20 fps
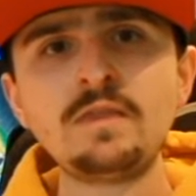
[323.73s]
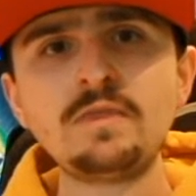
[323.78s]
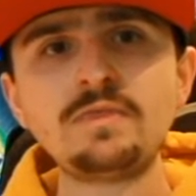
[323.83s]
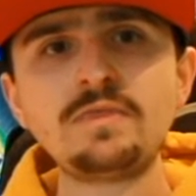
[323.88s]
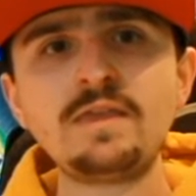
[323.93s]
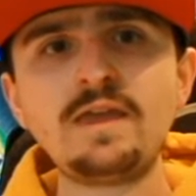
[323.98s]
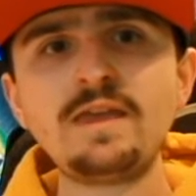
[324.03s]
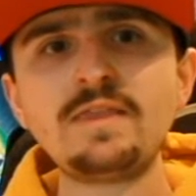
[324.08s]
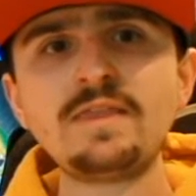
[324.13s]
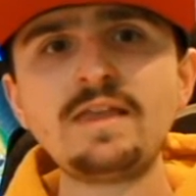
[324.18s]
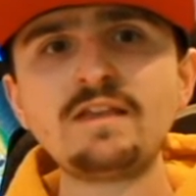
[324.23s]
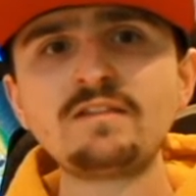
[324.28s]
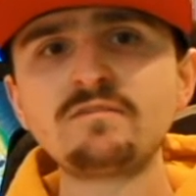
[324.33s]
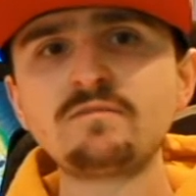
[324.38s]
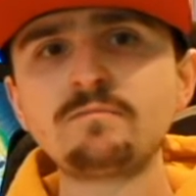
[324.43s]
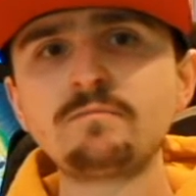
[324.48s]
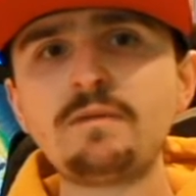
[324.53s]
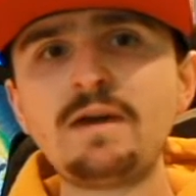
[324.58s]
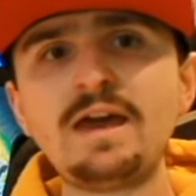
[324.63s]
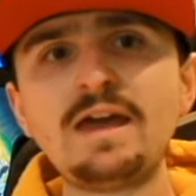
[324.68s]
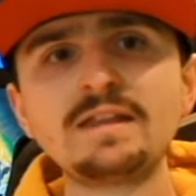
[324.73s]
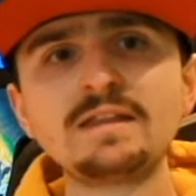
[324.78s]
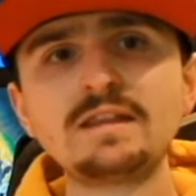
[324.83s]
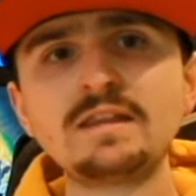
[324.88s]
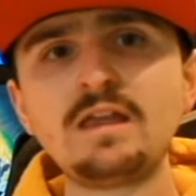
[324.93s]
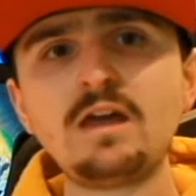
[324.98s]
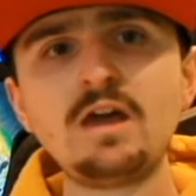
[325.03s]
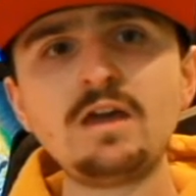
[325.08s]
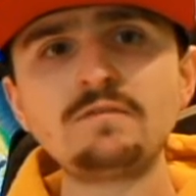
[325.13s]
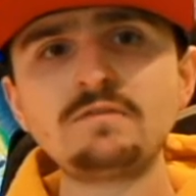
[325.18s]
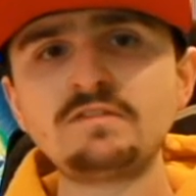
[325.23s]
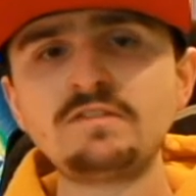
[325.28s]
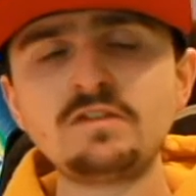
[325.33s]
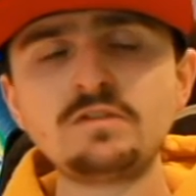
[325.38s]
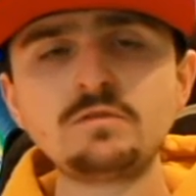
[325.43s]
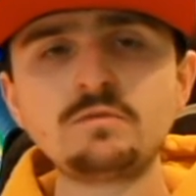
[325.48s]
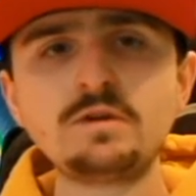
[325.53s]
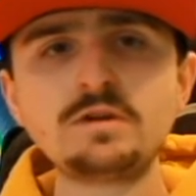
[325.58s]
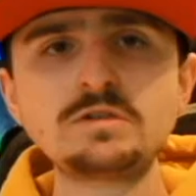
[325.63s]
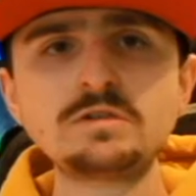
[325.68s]
then that's bad in either
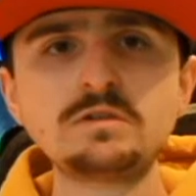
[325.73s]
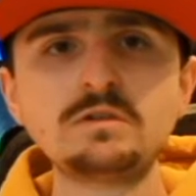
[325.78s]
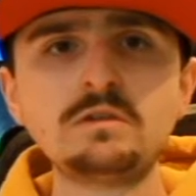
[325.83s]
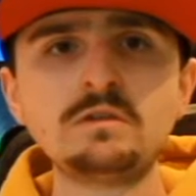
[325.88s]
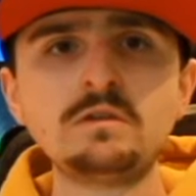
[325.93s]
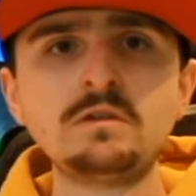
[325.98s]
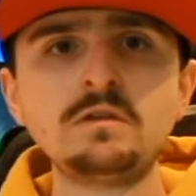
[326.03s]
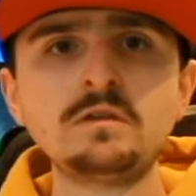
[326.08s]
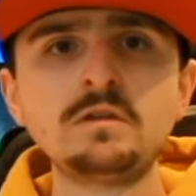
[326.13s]
situation